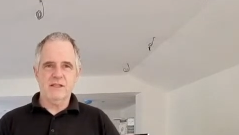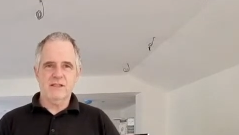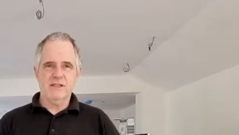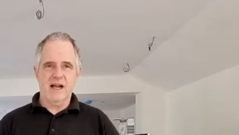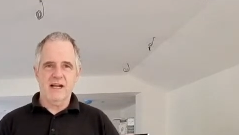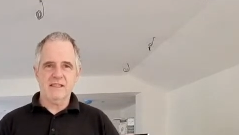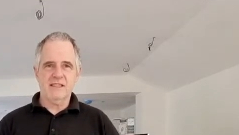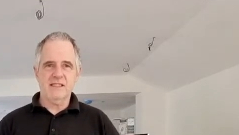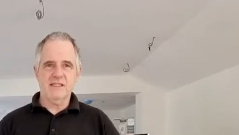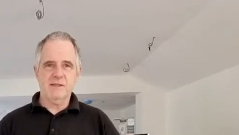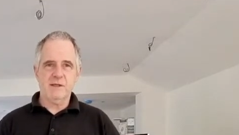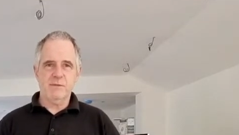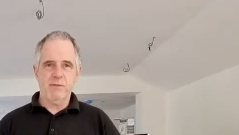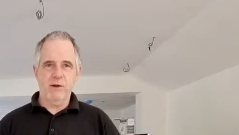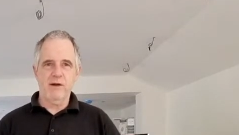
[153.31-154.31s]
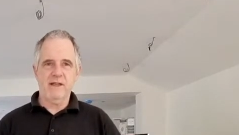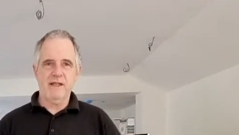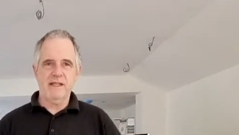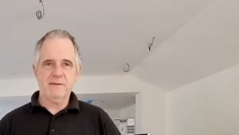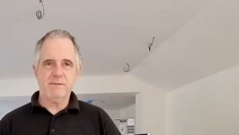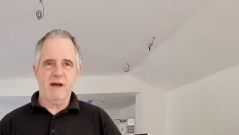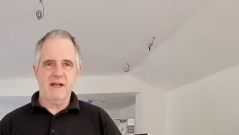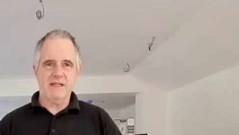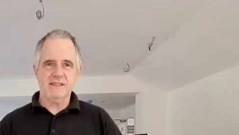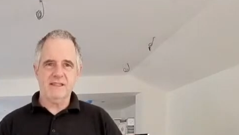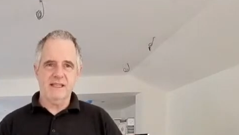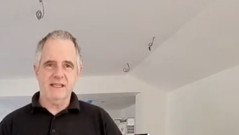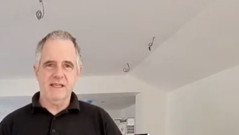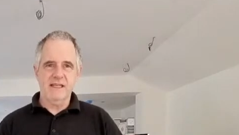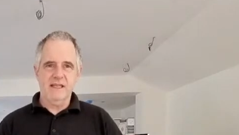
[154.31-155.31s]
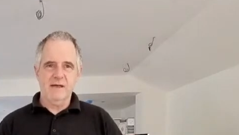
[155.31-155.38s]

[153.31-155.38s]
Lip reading: that actually supply this pasty.